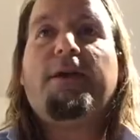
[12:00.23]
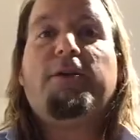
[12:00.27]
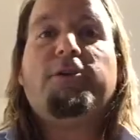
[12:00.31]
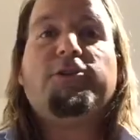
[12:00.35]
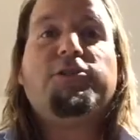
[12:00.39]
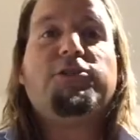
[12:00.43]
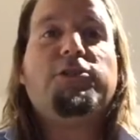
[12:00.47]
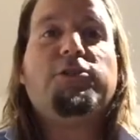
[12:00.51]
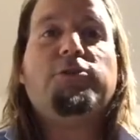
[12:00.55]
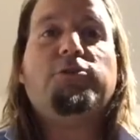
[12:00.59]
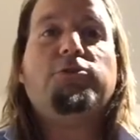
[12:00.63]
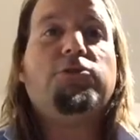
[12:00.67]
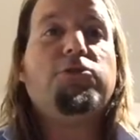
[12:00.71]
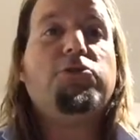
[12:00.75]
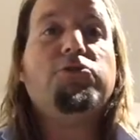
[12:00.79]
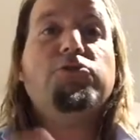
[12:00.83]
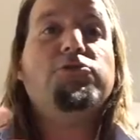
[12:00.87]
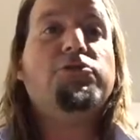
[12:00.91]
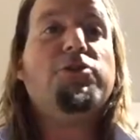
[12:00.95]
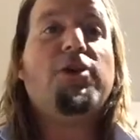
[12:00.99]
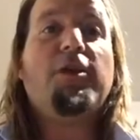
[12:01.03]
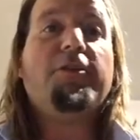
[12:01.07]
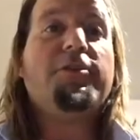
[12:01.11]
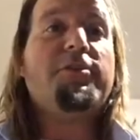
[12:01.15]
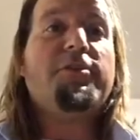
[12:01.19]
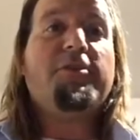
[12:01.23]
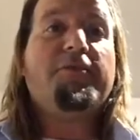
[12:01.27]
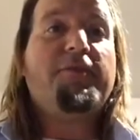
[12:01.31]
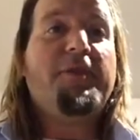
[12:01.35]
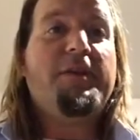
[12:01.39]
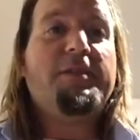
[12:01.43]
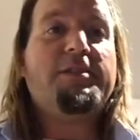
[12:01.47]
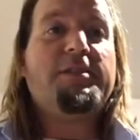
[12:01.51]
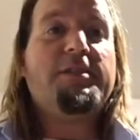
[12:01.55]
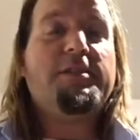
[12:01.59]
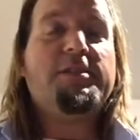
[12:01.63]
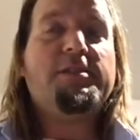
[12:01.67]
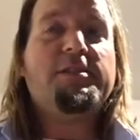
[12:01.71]
also lose all their
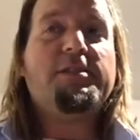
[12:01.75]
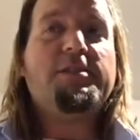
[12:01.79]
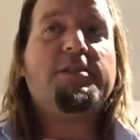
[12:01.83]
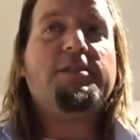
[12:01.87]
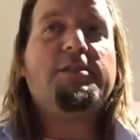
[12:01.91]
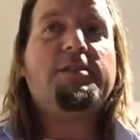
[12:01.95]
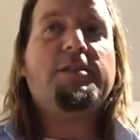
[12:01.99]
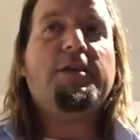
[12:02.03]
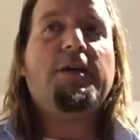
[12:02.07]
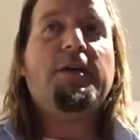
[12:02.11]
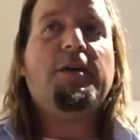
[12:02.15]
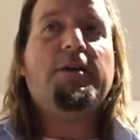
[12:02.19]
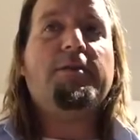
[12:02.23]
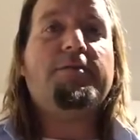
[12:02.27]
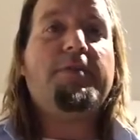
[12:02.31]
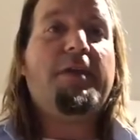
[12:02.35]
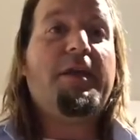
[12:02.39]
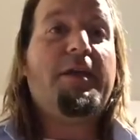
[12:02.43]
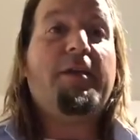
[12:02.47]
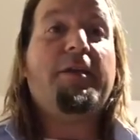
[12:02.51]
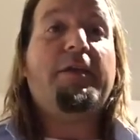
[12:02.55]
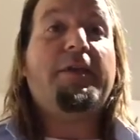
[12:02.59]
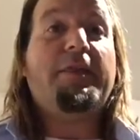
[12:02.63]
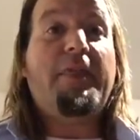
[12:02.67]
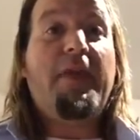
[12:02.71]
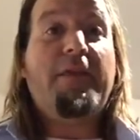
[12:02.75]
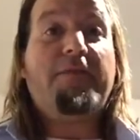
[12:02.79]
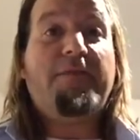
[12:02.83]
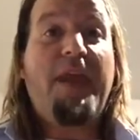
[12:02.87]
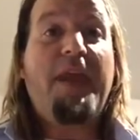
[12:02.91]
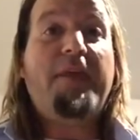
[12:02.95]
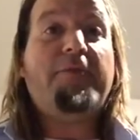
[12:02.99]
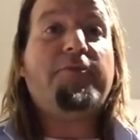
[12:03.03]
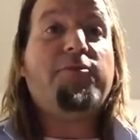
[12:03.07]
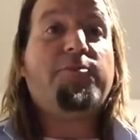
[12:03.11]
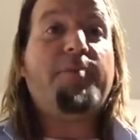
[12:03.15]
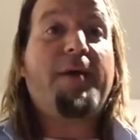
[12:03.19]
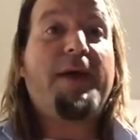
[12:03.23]
defenses that they've
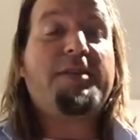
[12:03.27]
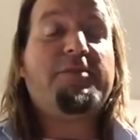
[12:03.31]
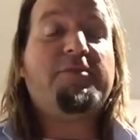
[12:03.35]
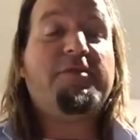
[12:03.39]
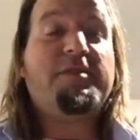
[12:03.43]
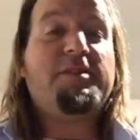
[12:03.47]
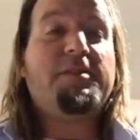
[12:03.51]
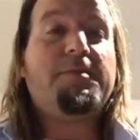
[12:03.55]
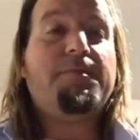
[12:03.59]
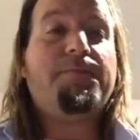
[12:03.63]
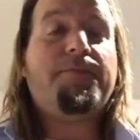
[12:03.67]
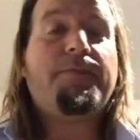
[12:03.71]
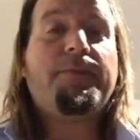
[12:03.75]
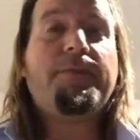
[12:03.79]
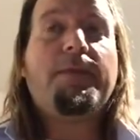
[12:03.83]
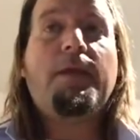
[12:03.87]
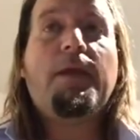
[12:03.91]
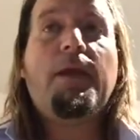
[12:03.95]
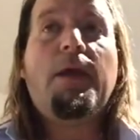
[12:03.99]
gained from pacifism.